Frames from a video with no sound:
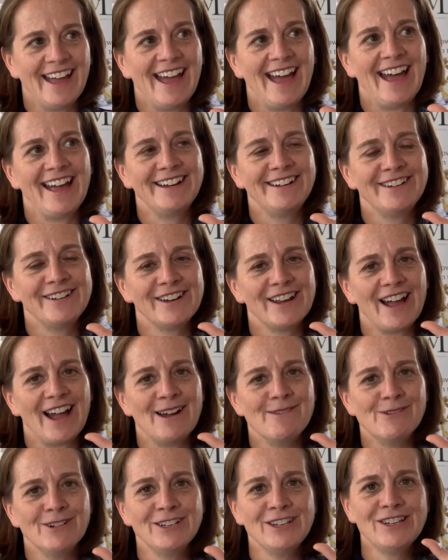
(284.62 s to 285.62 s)
And I
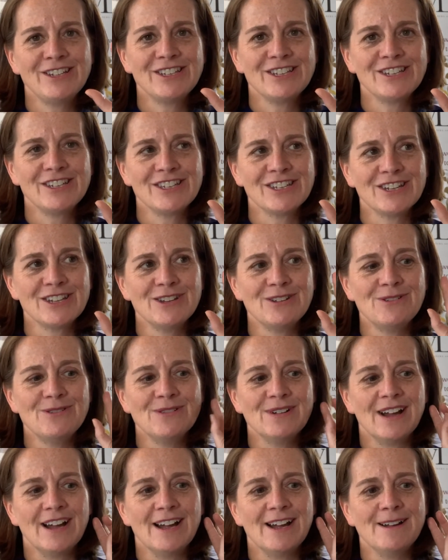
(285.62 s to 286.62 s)
want you to
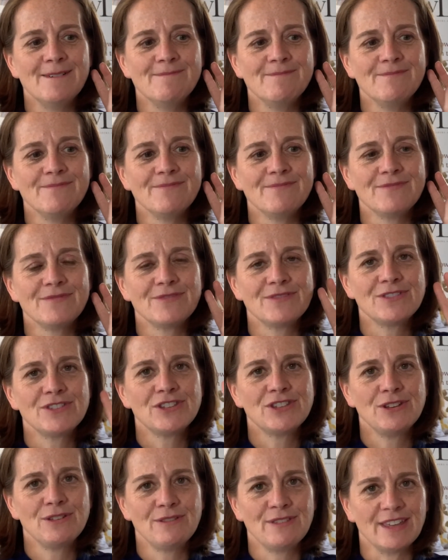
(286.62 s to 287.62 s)
do
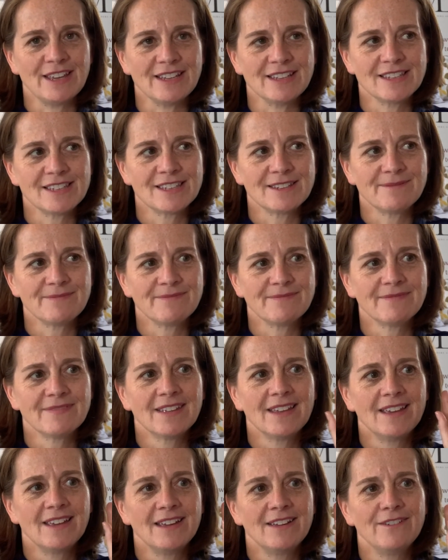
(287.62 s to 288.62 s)
2 things.
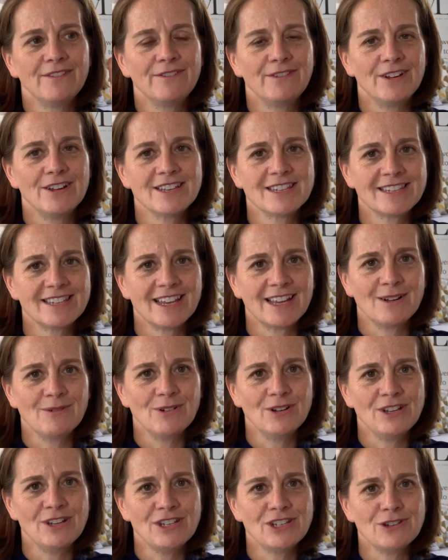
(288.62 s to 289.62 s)
First thing I
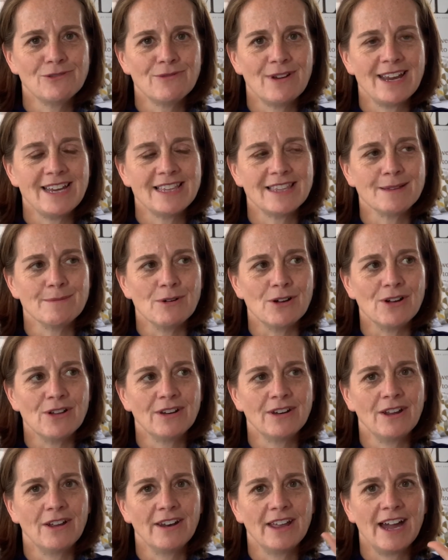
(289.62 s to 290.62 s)
want you to rate them
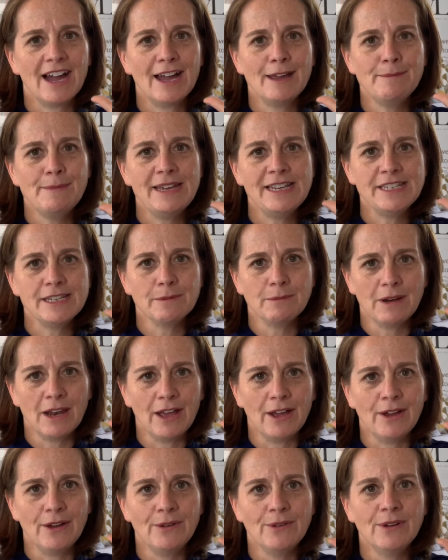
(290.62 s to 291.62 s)
on a high, medium,
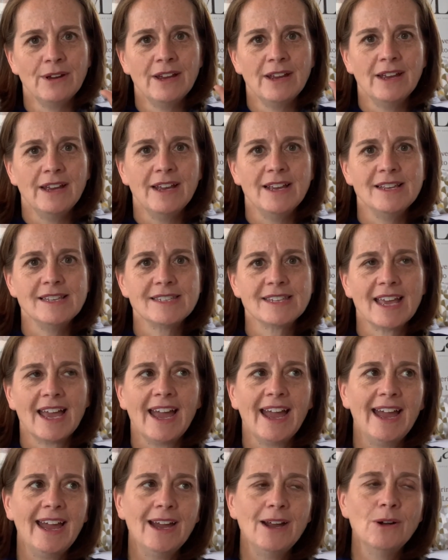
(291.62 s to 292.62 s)
low, is
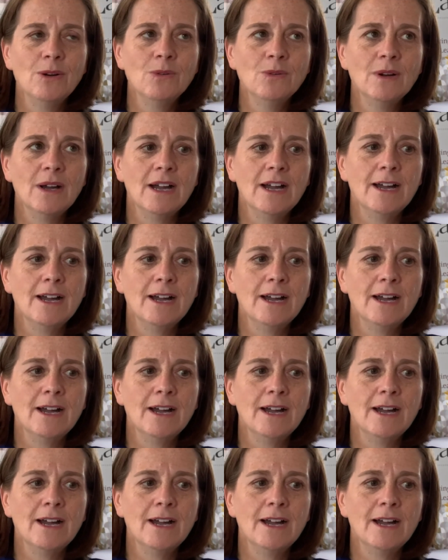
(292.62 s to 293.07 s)
how